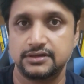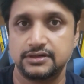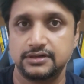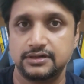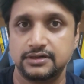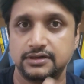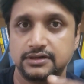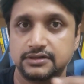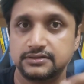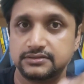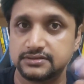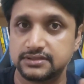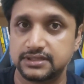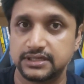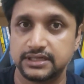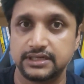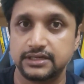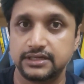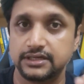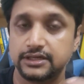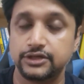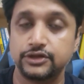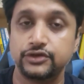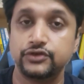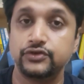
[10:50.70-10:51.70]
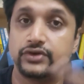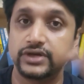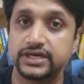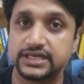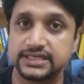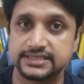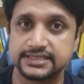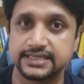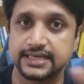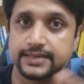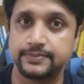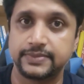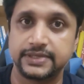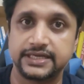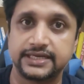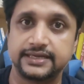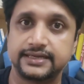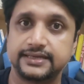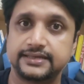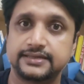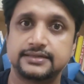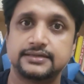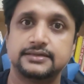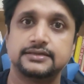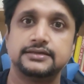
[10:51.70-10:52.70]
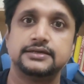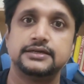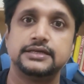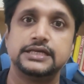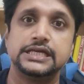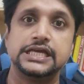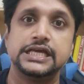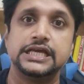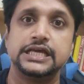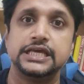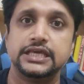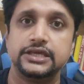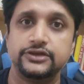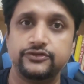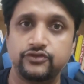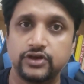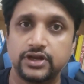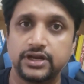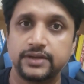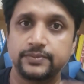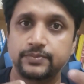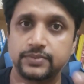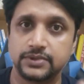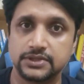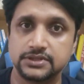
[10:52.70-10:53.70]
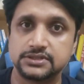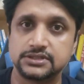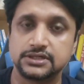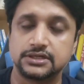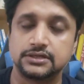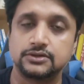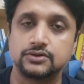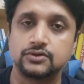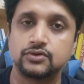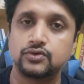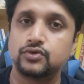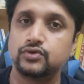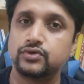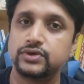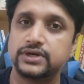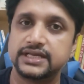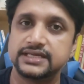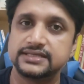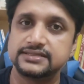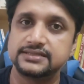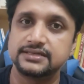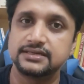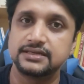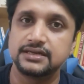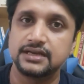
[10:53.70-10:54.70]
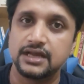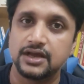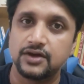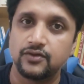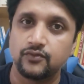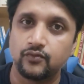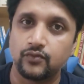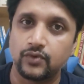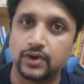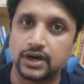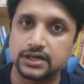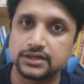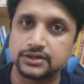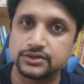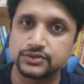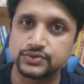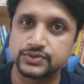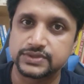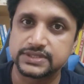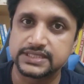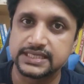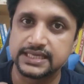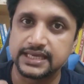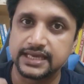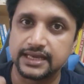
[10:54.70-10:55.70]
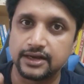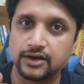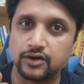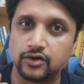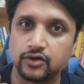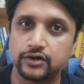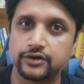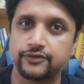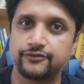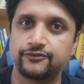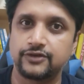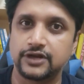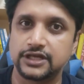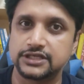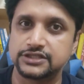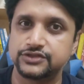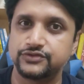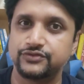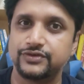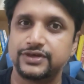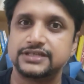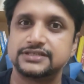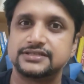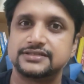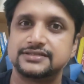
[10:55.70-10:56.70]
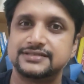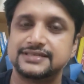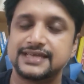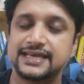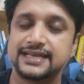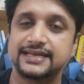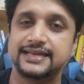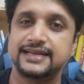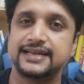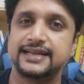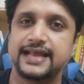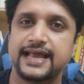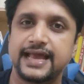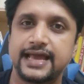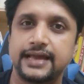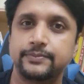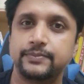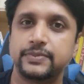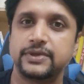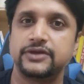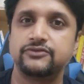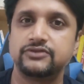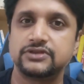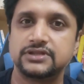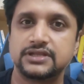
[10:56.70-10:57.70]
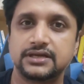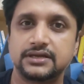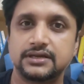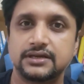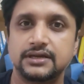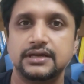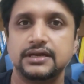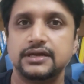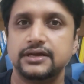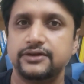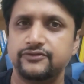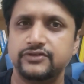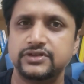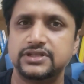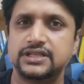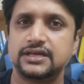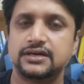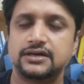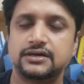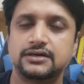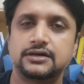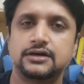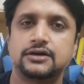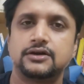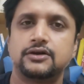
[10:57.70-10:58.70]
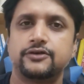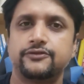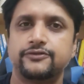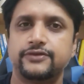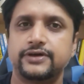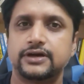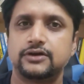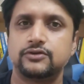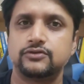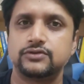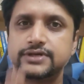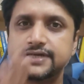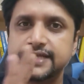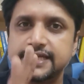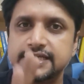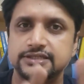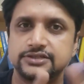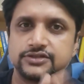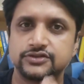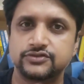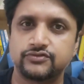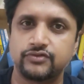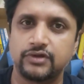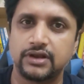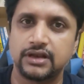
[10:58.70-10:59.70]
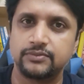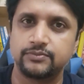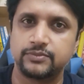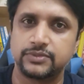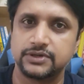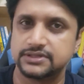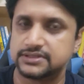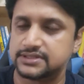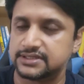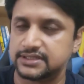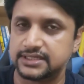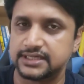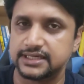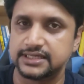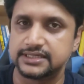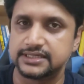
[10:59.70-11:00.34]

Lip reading: 3. Your risk appetite. If you are a person who doesn't want to see a lot of fluctuations and are happy with a return of around 10 to 12%